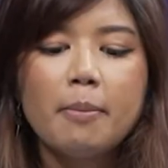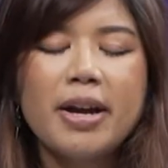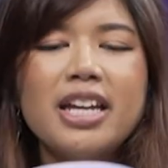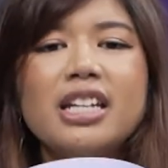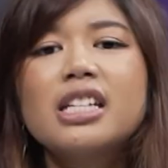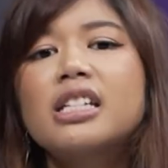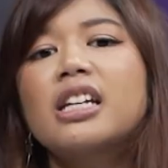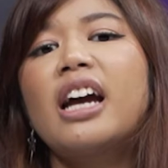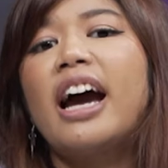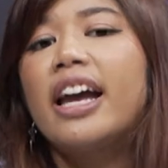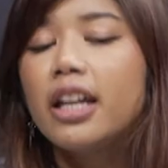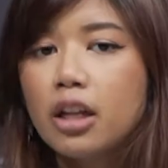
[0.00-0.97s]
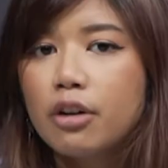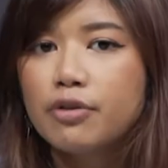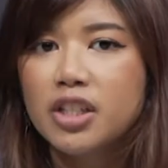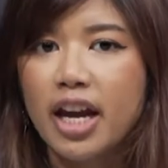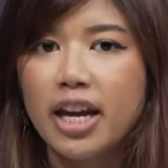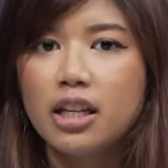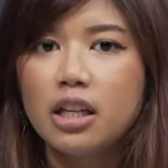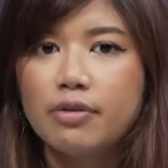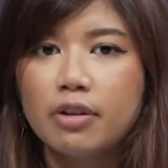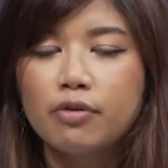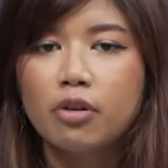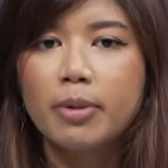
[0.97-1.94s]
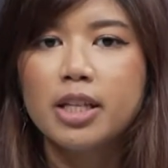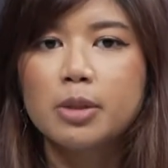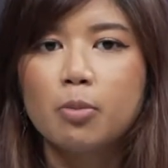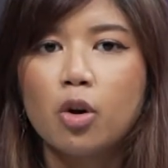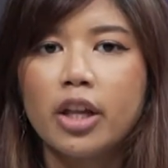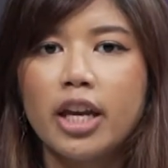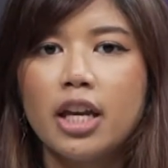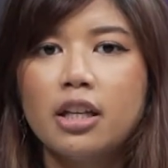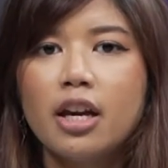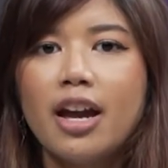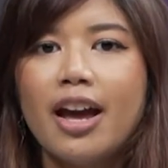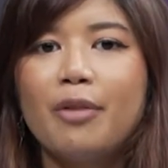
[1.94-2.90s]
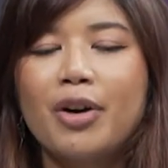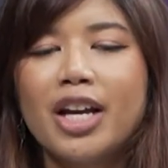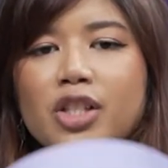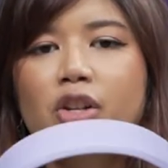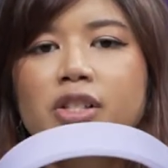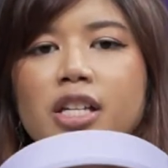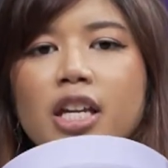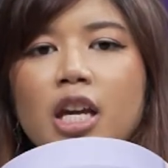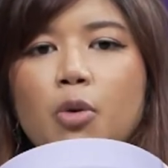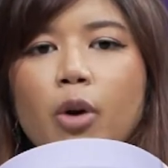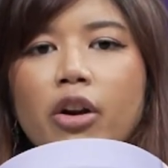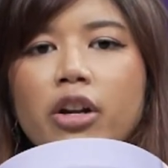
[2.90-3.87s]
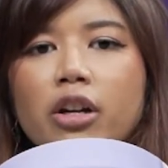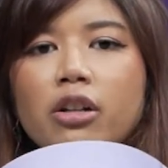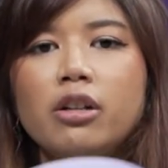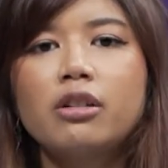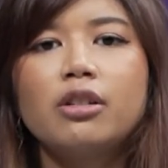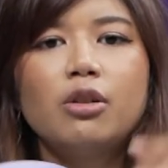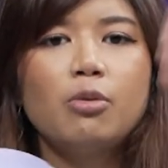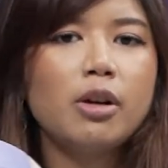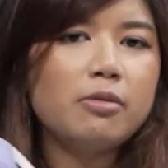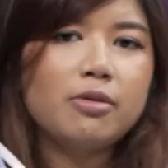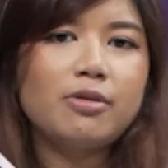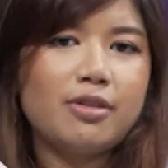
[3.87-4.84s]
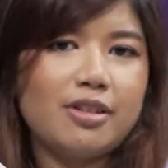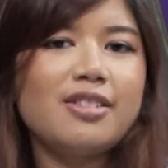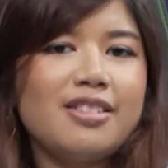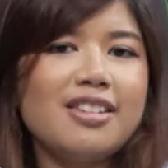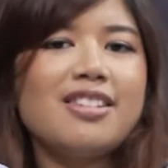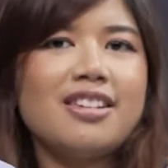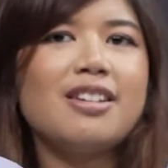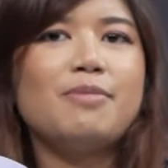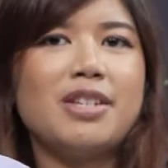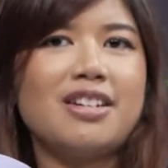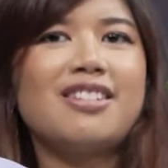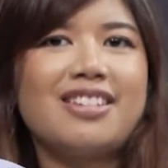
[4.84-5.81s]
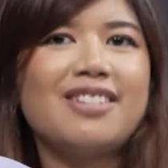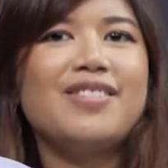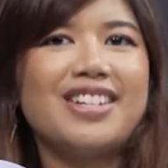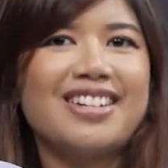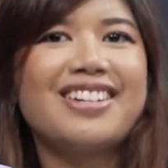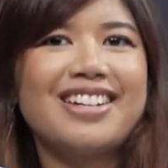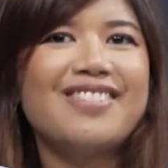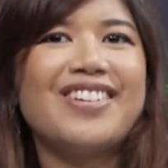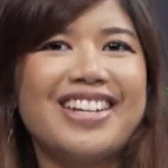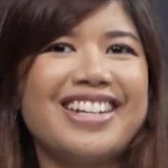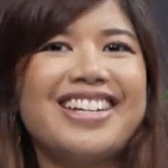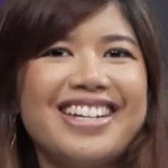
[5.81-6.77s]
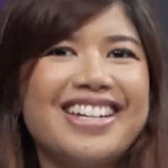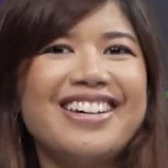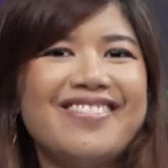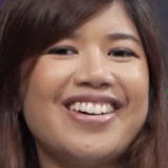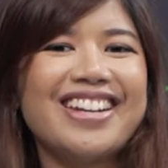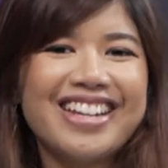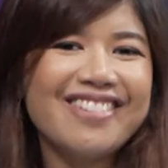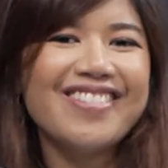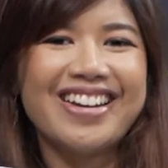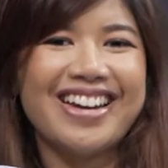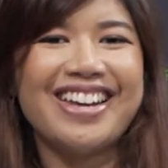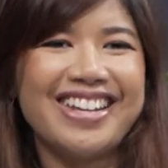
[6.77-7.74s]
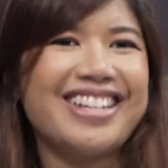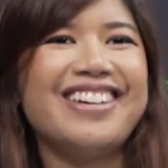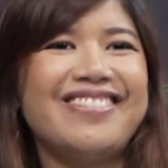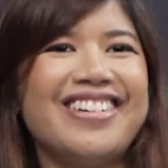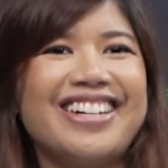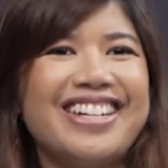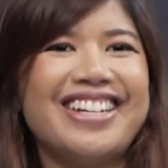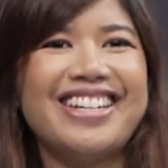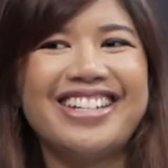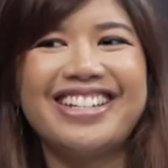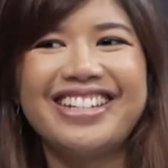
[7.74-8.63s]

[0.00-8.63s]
But it is kind of tight even for my small head. And when I saw CK wear it, I was like, you know what? Come here, come on. Come on.